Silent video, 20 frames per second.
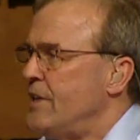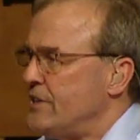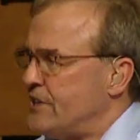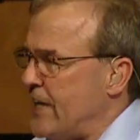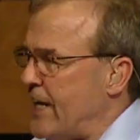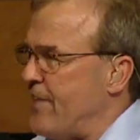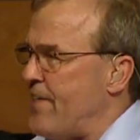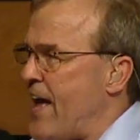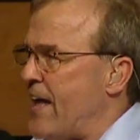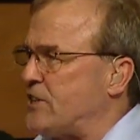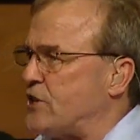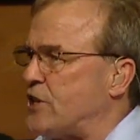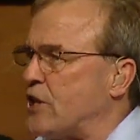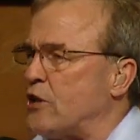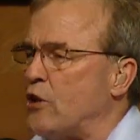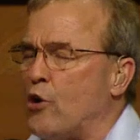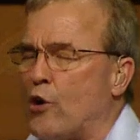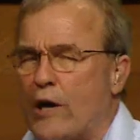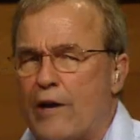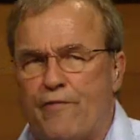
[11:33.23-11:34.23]
See, and that's the
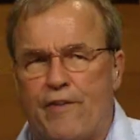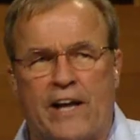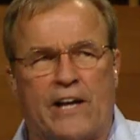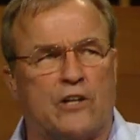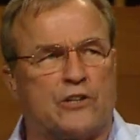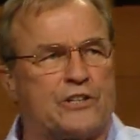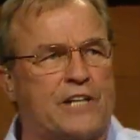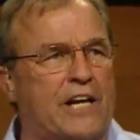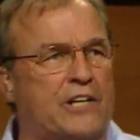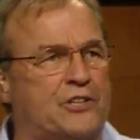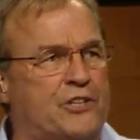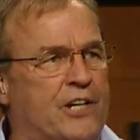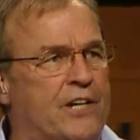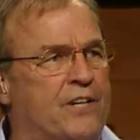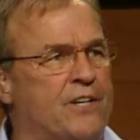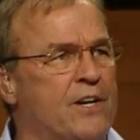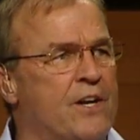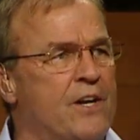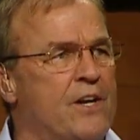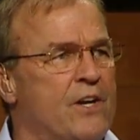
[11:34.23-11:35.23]
glory of
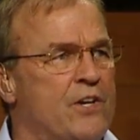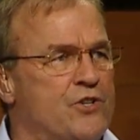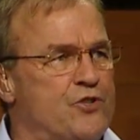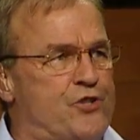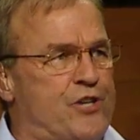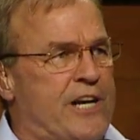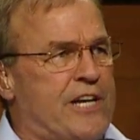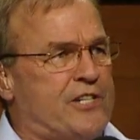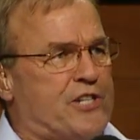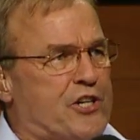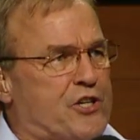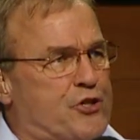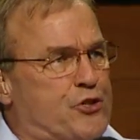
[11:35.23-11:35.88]
intercession. Jesus